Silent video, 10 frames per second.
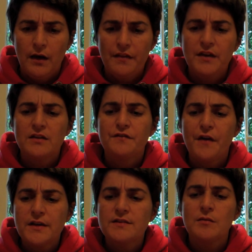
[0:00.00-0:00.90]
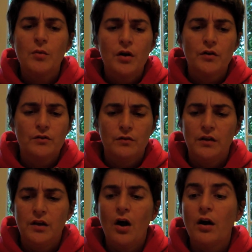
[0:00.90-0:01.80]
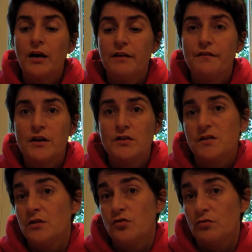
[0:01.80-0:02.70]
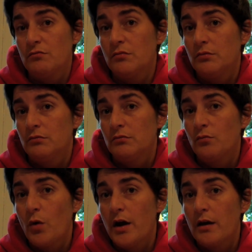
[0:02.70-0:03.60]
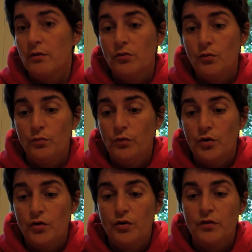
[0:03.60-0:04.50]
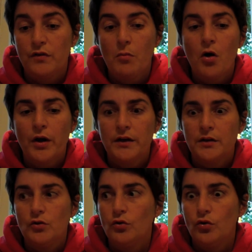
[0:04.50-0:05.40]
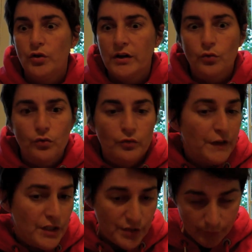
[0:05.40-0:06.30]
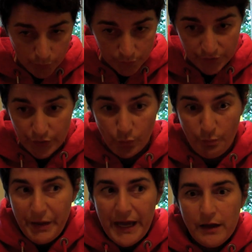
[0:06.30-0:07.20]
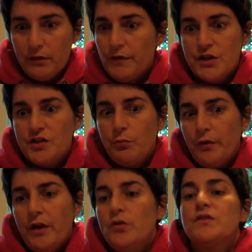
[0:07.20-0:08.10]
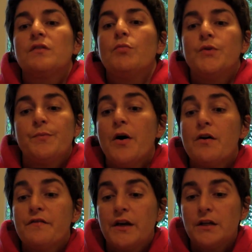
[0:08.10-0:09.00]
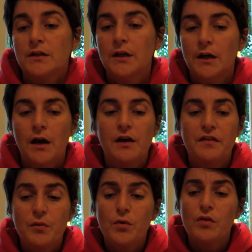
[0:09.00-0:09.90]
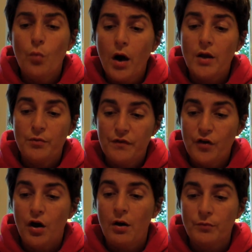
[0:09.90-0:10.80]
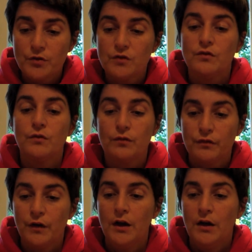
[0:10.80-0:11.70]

think it's very similar to the ugly veg syndrome where you you know you go to the market and you'll look at all your vegetables and you'll pick the vegetable that looks the most perfect. And I think with wine we've come to sort of